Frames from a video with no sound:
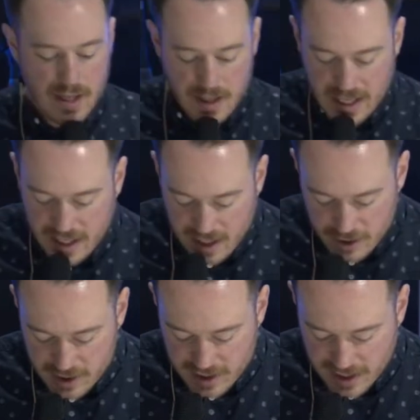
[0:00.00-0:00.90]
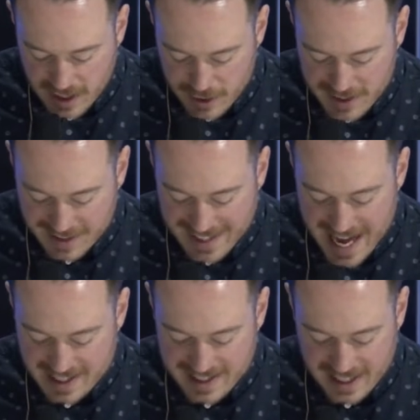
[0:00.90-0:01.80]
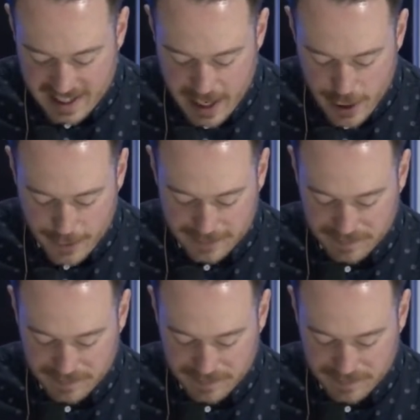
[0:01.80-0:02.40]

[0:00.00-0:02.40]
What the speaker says: Then here's the last thing they do.